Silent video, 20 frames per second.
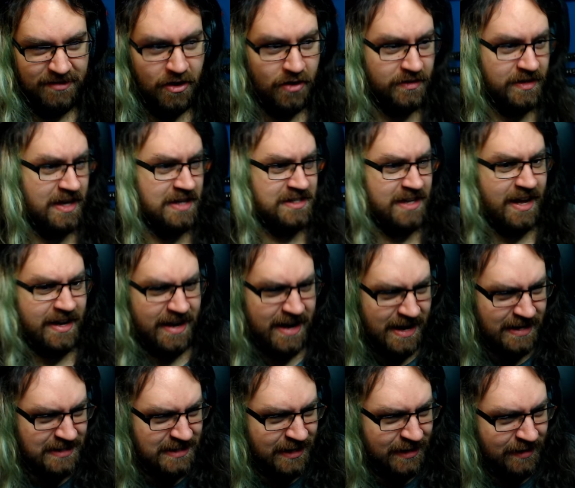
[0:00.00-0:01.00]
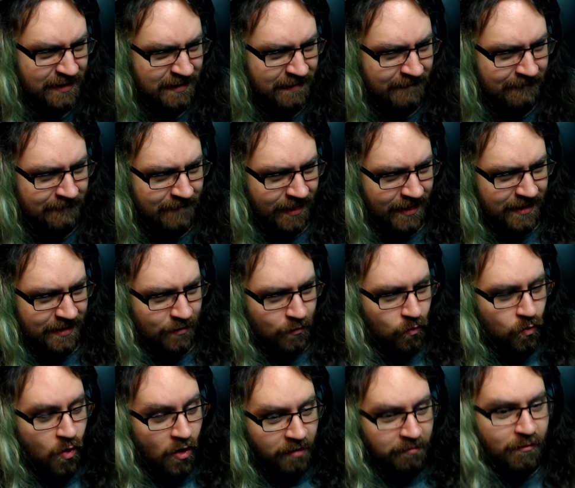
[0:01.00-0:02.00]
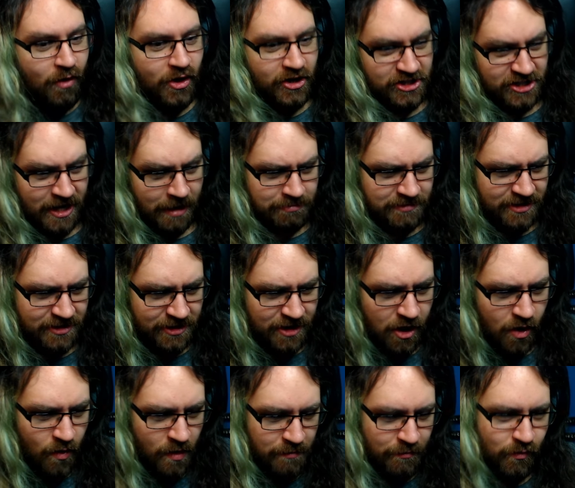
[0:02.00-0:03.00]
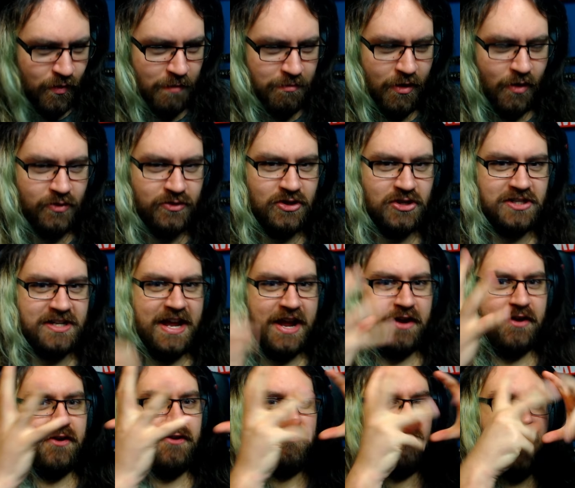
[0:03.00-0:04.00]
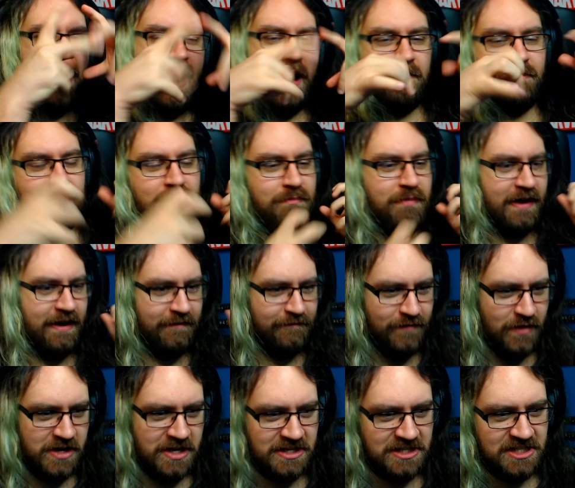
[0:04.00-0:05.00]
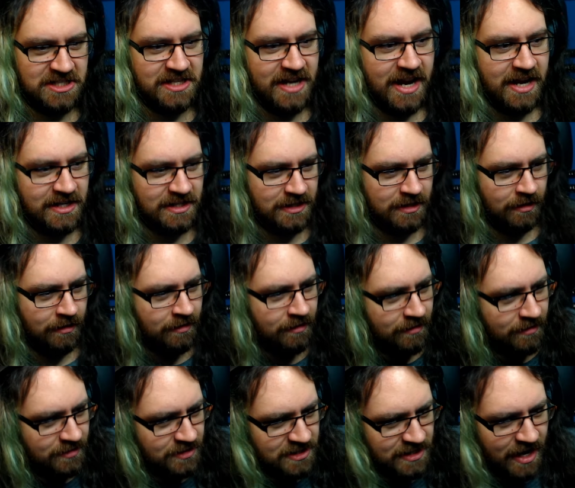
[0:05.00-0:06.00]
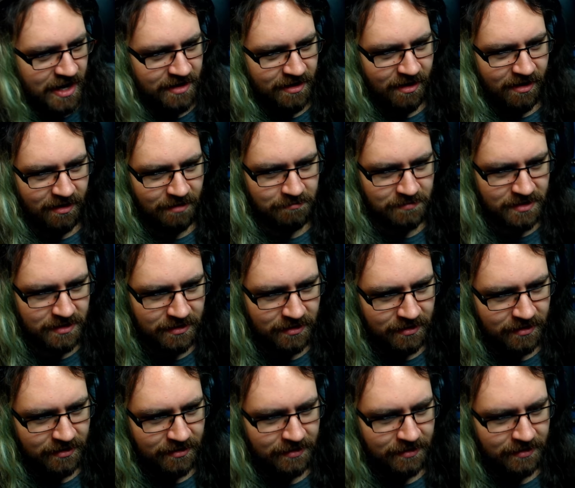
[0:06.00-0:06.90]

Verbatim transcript: Oh, that, is that it? One more chapter to go, we, we both just get grabbed by fucking snakes. Snake arms.